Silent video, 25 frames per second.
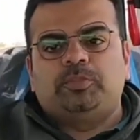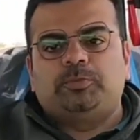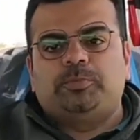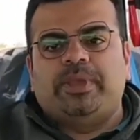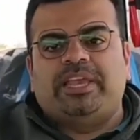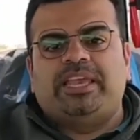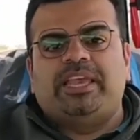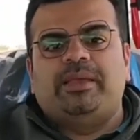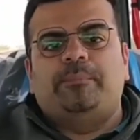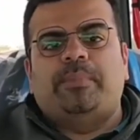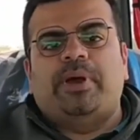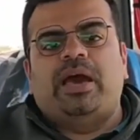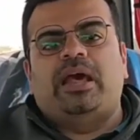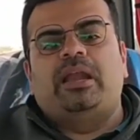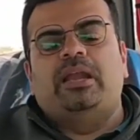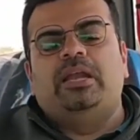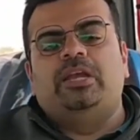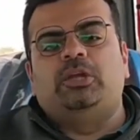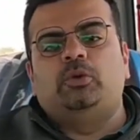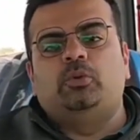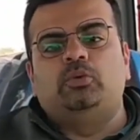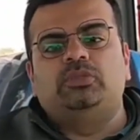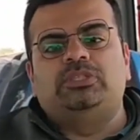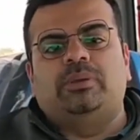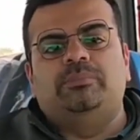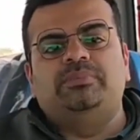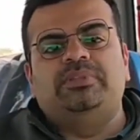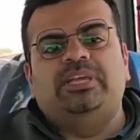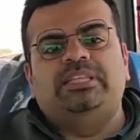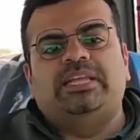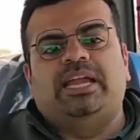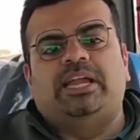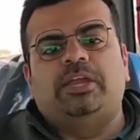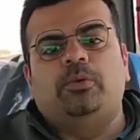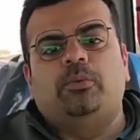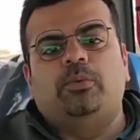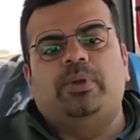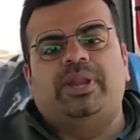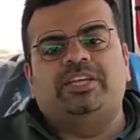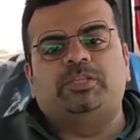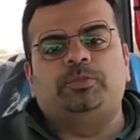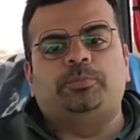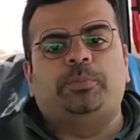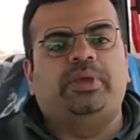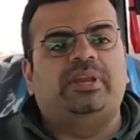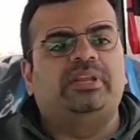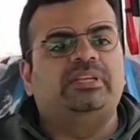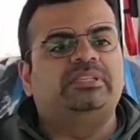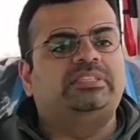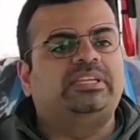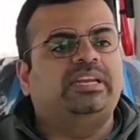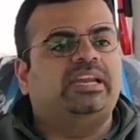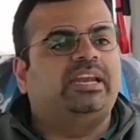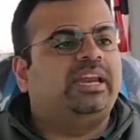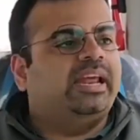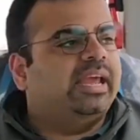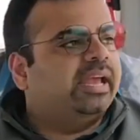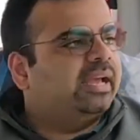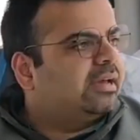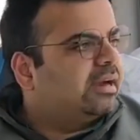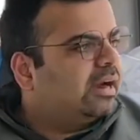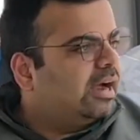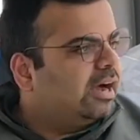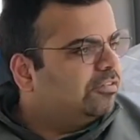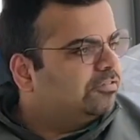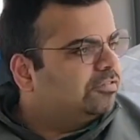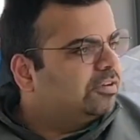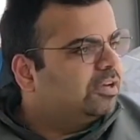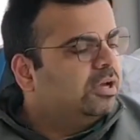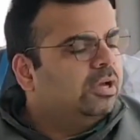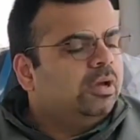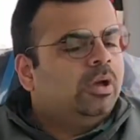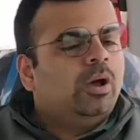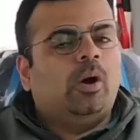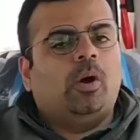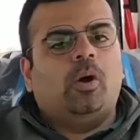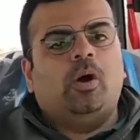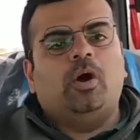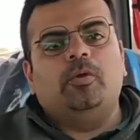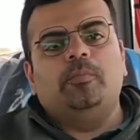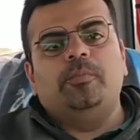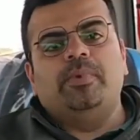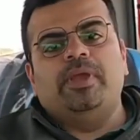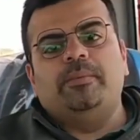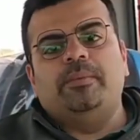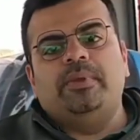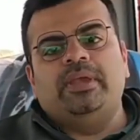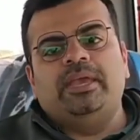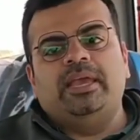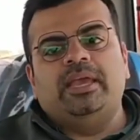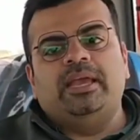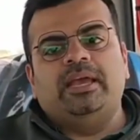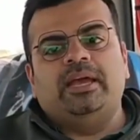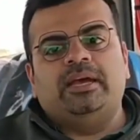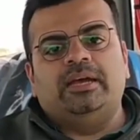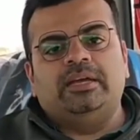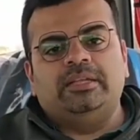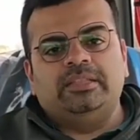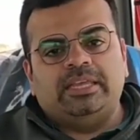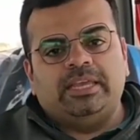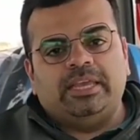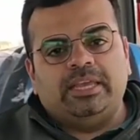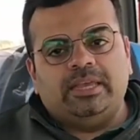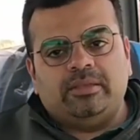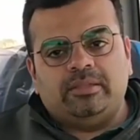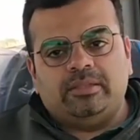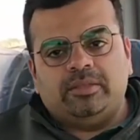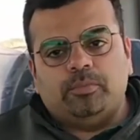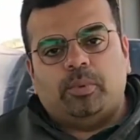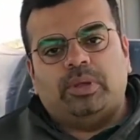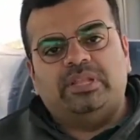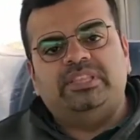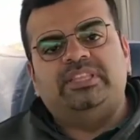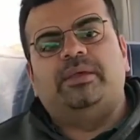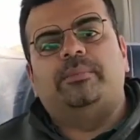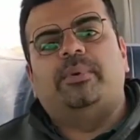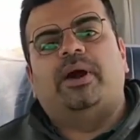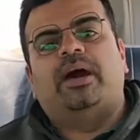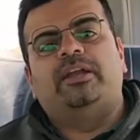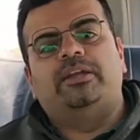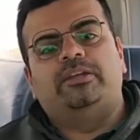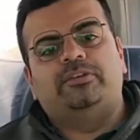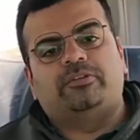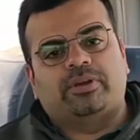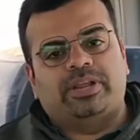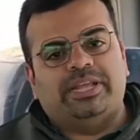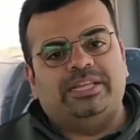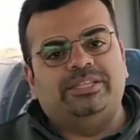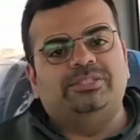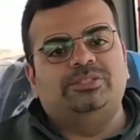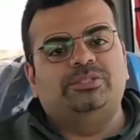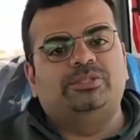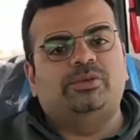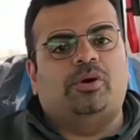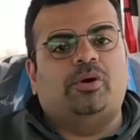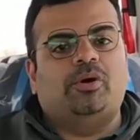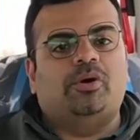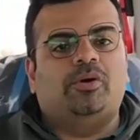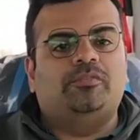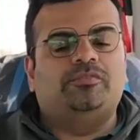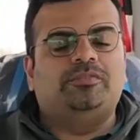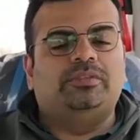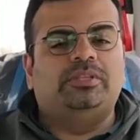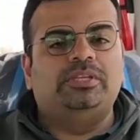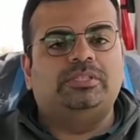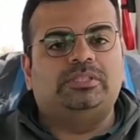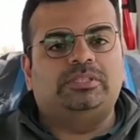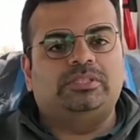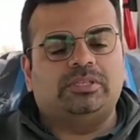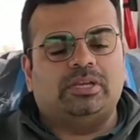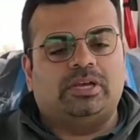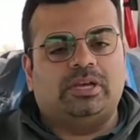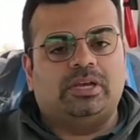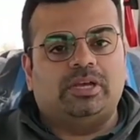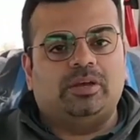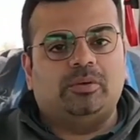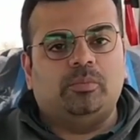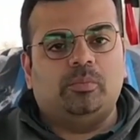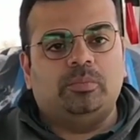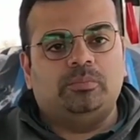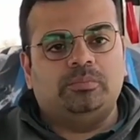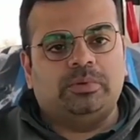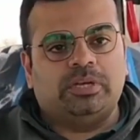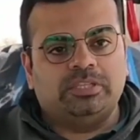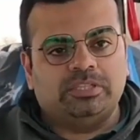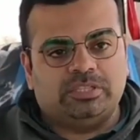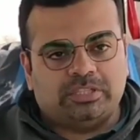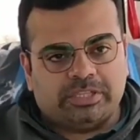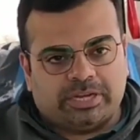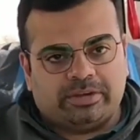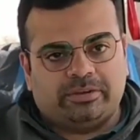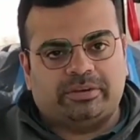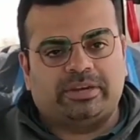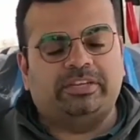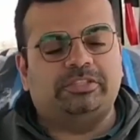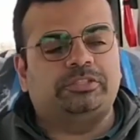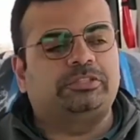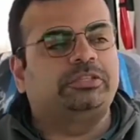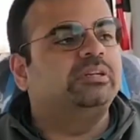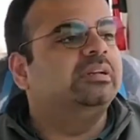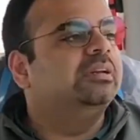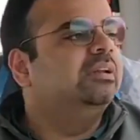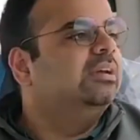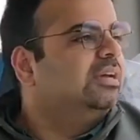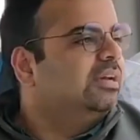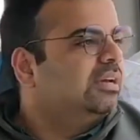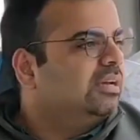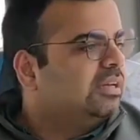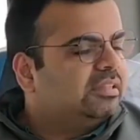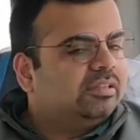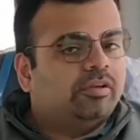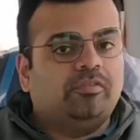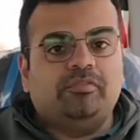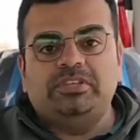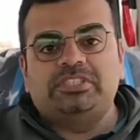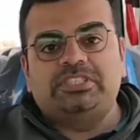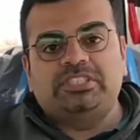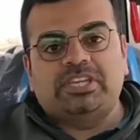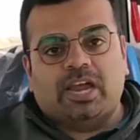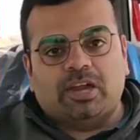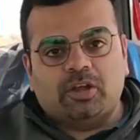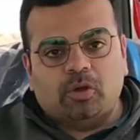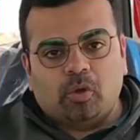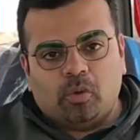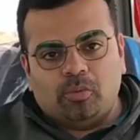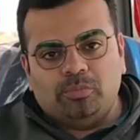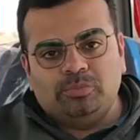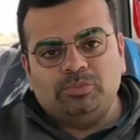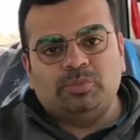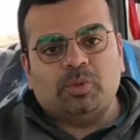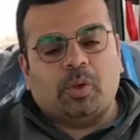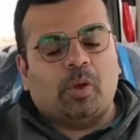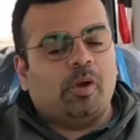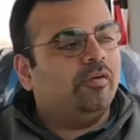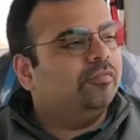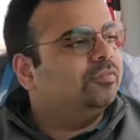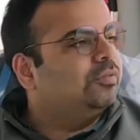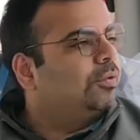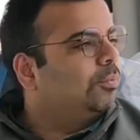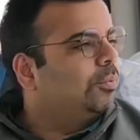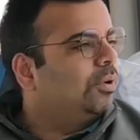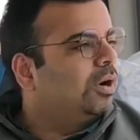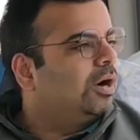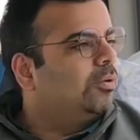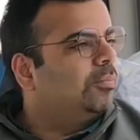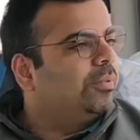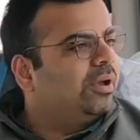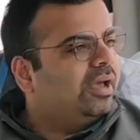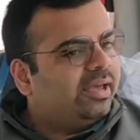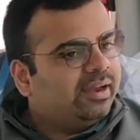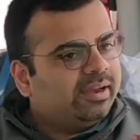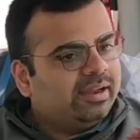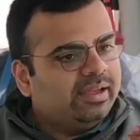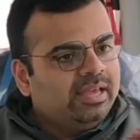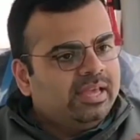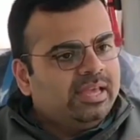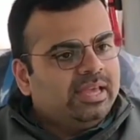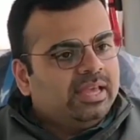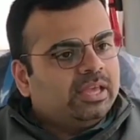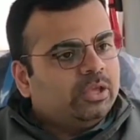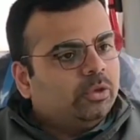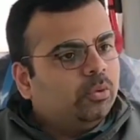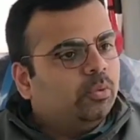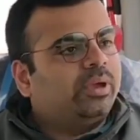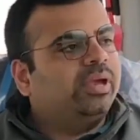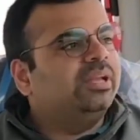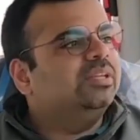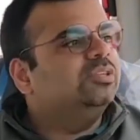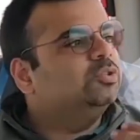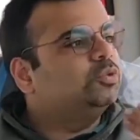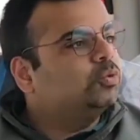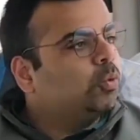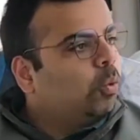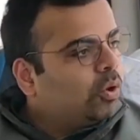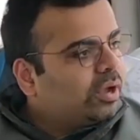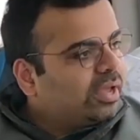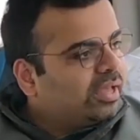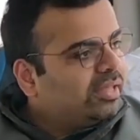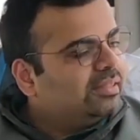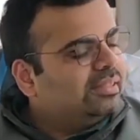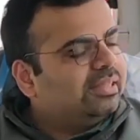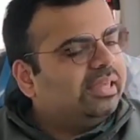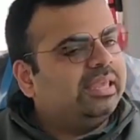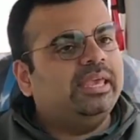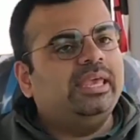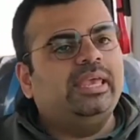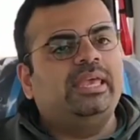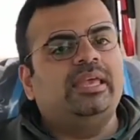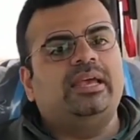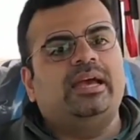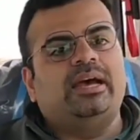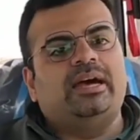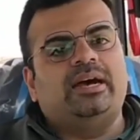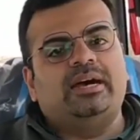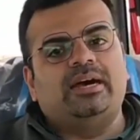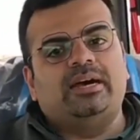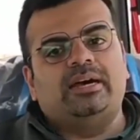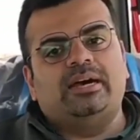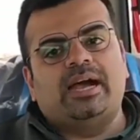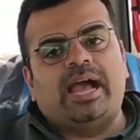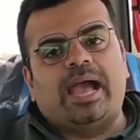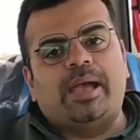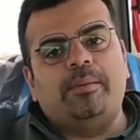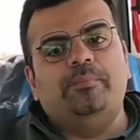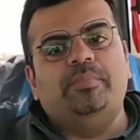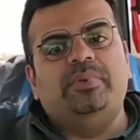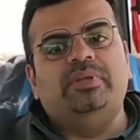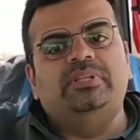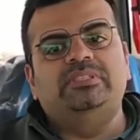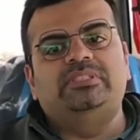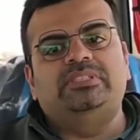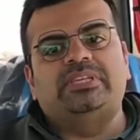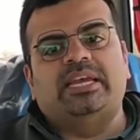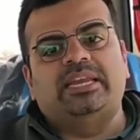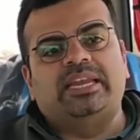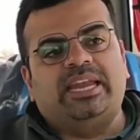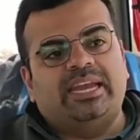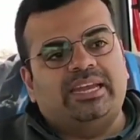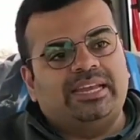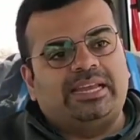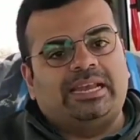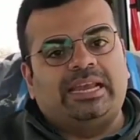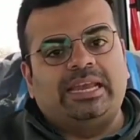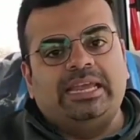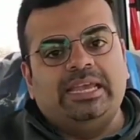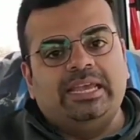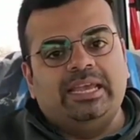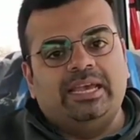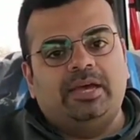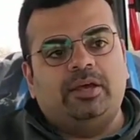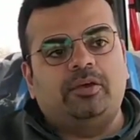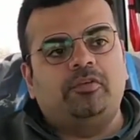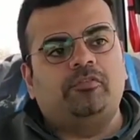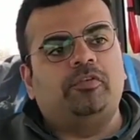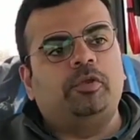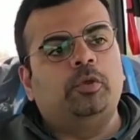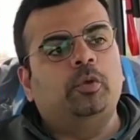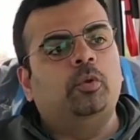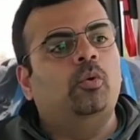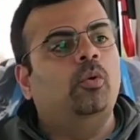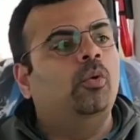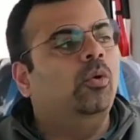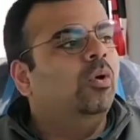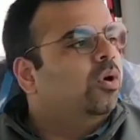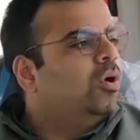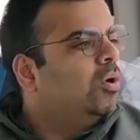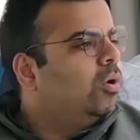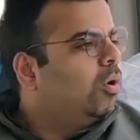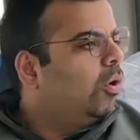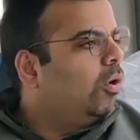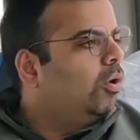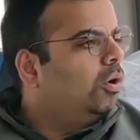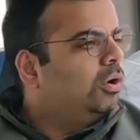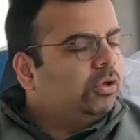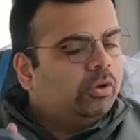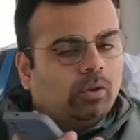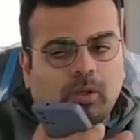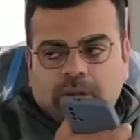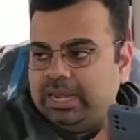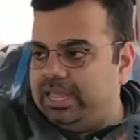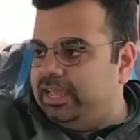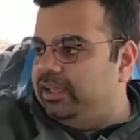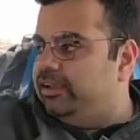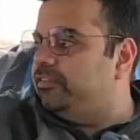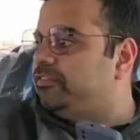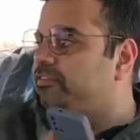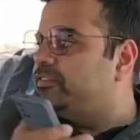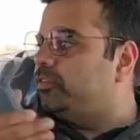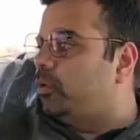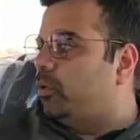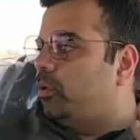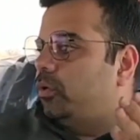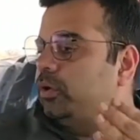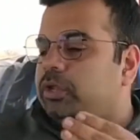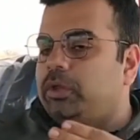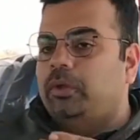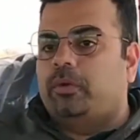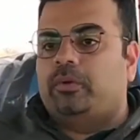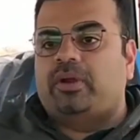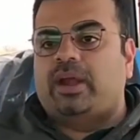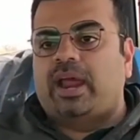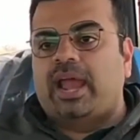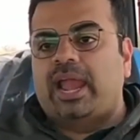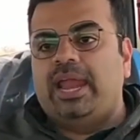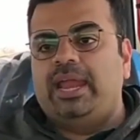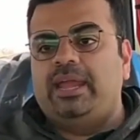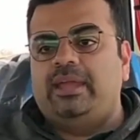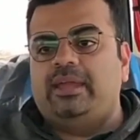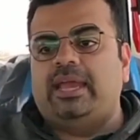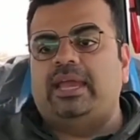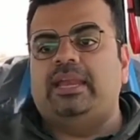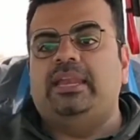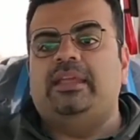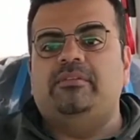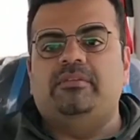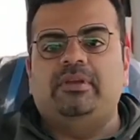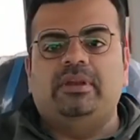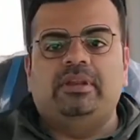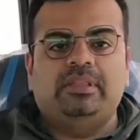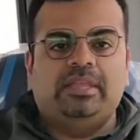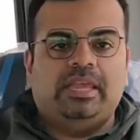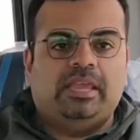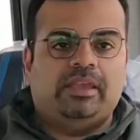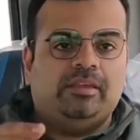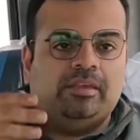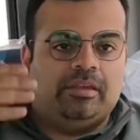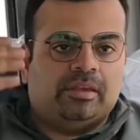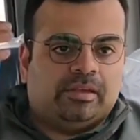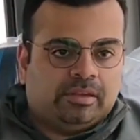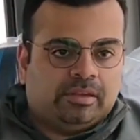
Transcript: speaking parallel to something that you would experience in an aircraft, or maybe the Vande Bharat trains of this generation, the Vista domes of the world, where you can soak in the ambience and get a clear view on your left, on your right, and even